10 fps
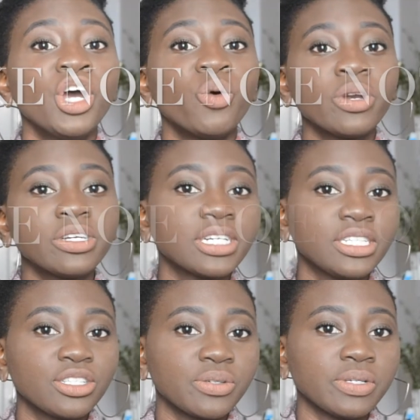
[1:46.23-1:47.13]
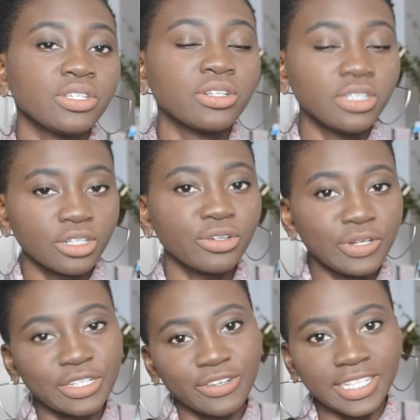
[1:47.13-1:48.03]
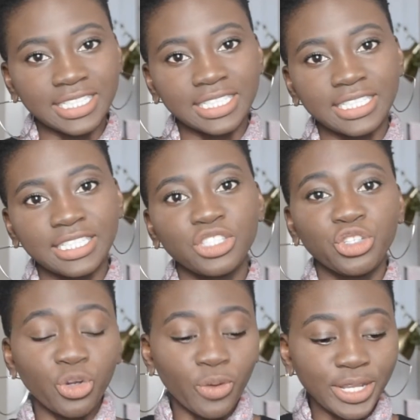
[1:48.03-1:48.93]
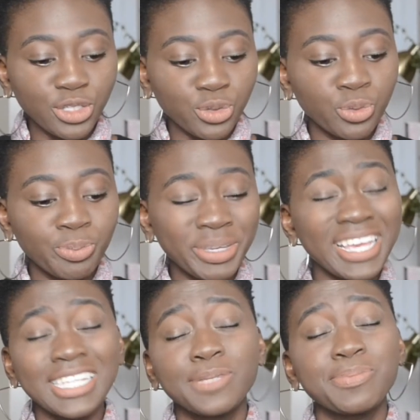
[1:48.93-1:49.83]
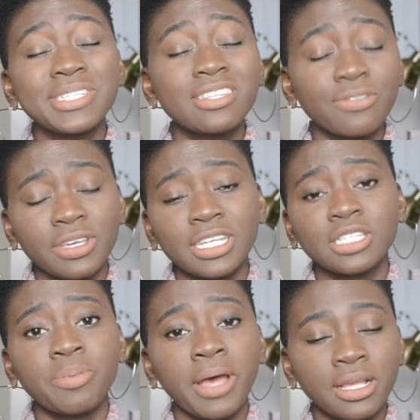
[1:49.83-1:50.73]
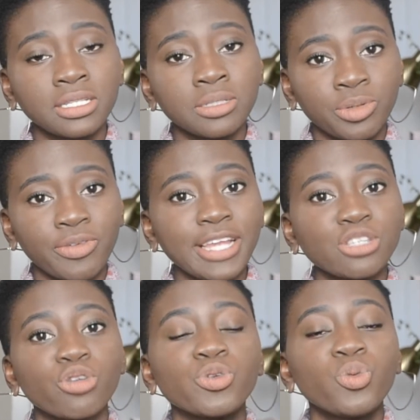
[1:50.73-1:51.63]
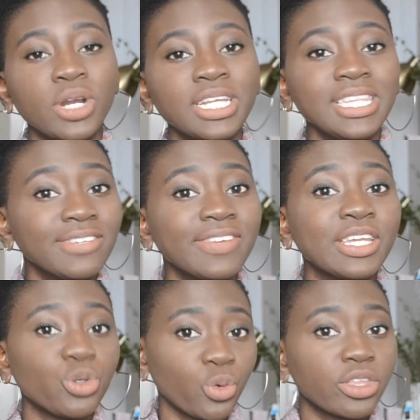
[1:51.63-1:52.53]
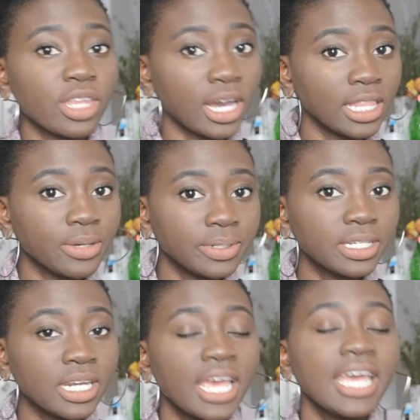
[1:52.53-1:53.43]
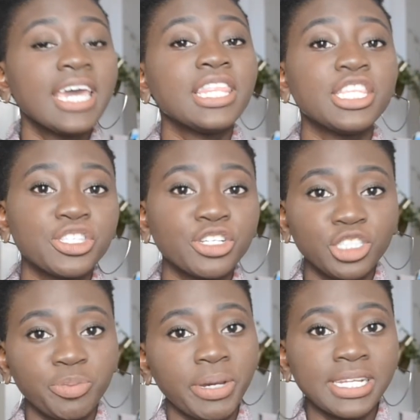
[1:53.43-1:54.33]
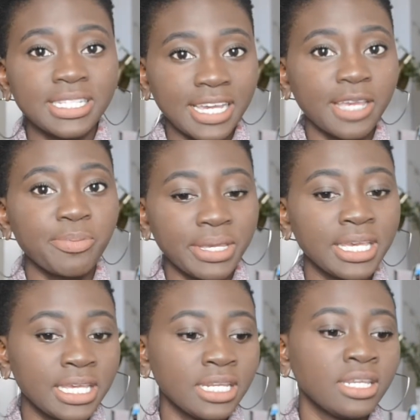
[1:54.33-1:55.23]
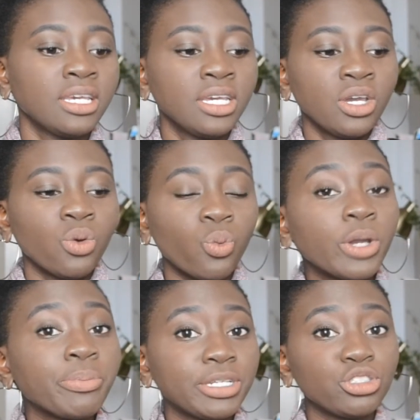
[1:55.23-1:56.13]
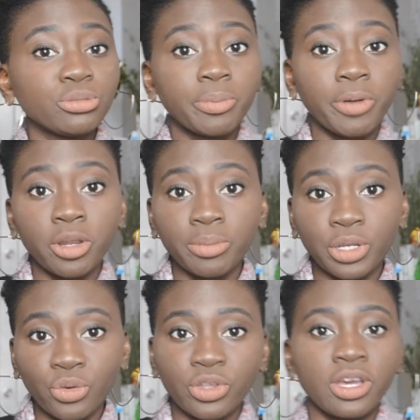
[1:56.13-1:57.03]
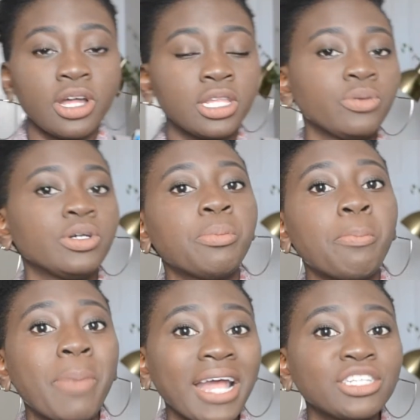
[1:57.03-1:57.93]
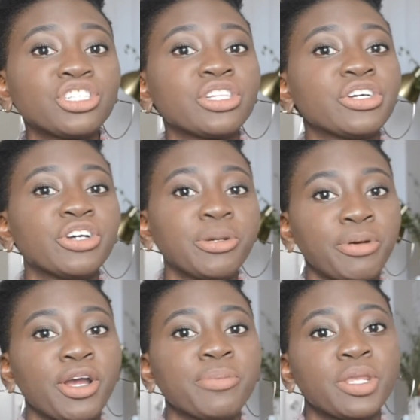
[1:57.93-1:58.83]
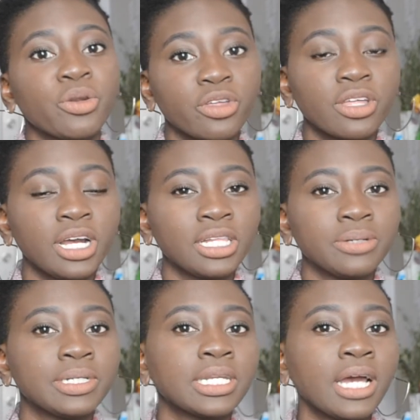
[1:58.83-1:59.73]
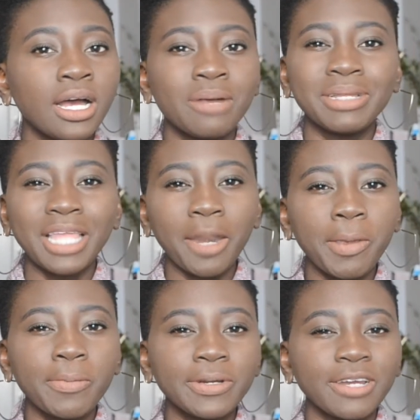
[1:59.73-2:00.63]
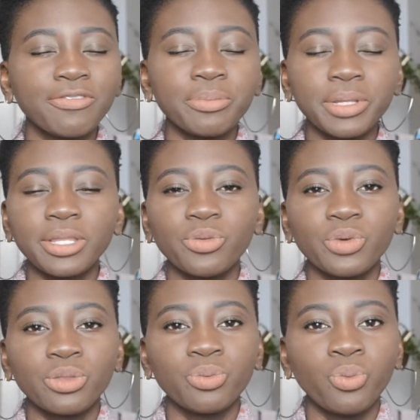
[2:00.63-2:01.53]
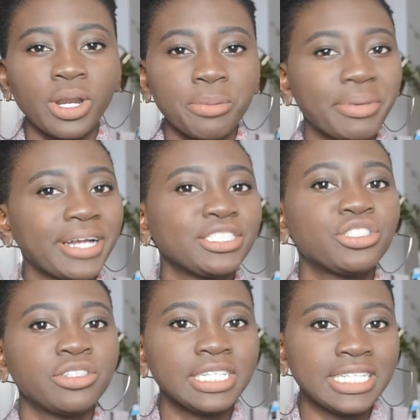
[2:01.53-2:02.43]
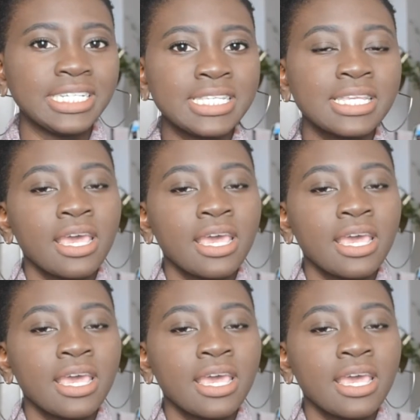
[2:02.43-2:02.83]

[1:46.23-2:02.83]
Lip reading: What you're going to do is you're going to go on Craigslist. You're going to be as specific as possible, right? So if you want to live in North Hollywood, in the search button, type in 1-bedroom apartment in North Hollywood, bachelor apartment in North Hollywood. A lot of people are not familiar with what a bachelor is.